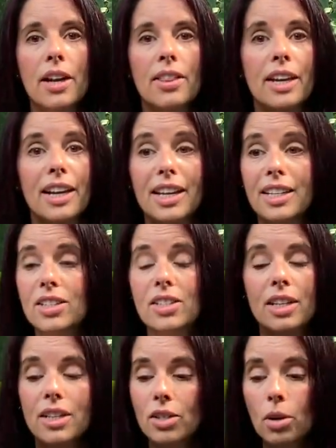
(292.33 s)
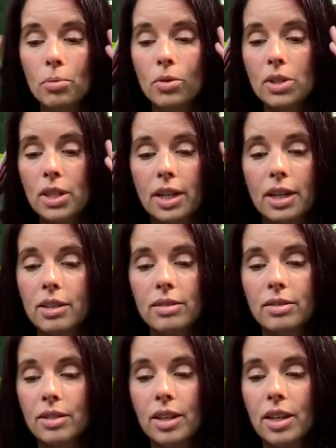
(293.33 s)
that it's almost like
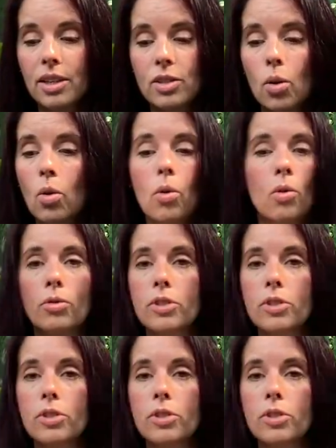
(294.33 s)
it's a whole